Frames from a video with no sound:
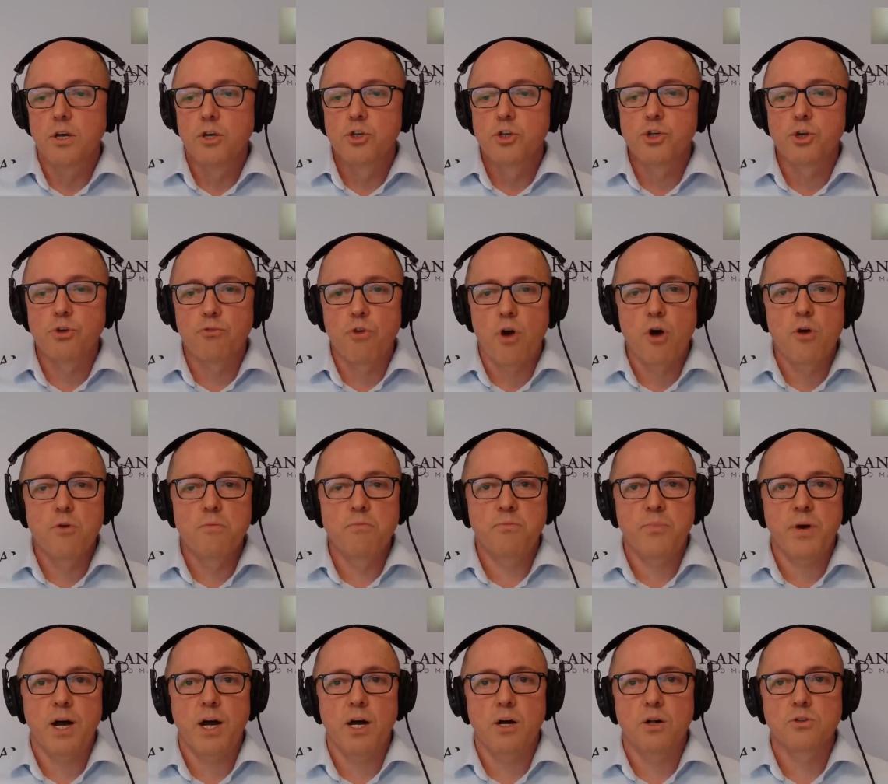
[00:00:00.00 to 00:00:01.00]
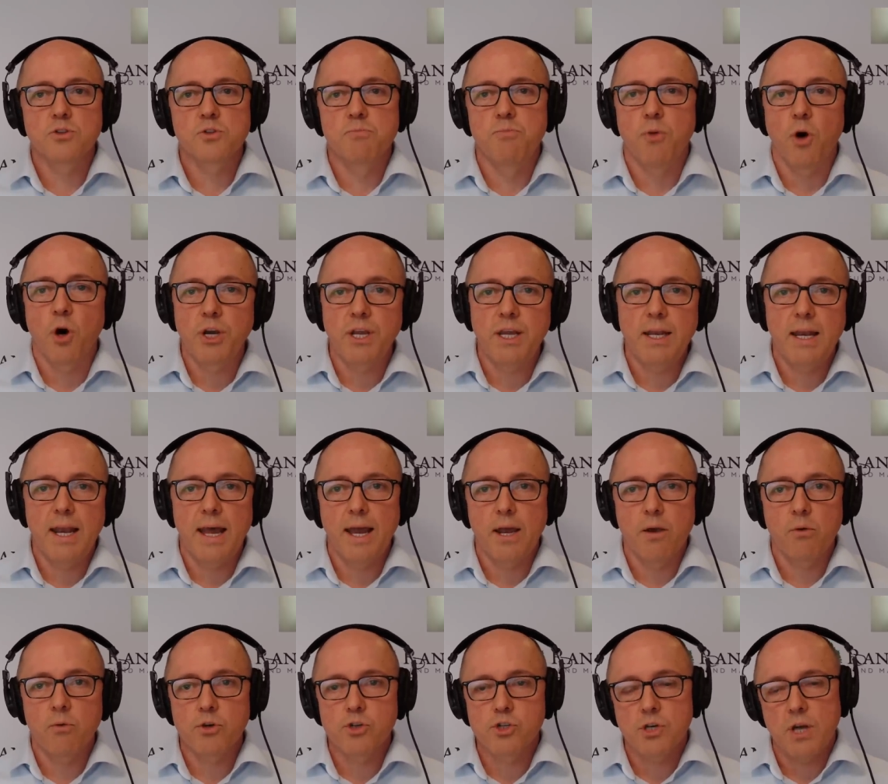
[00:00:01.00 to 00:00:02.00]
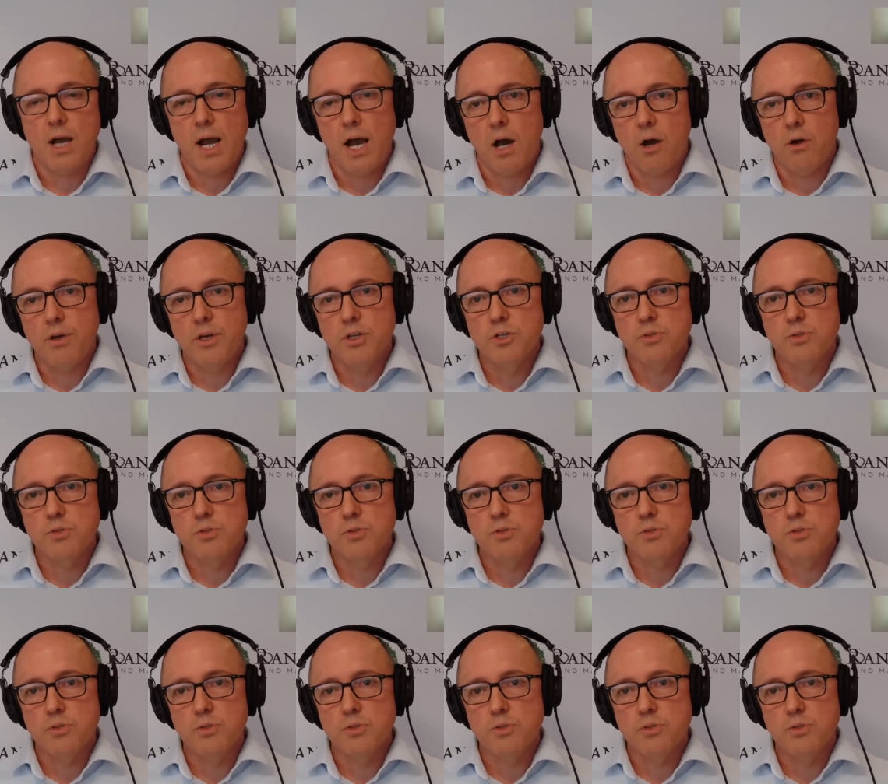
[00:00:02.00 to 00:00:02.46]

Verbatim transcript: Jerome Powell's body language and how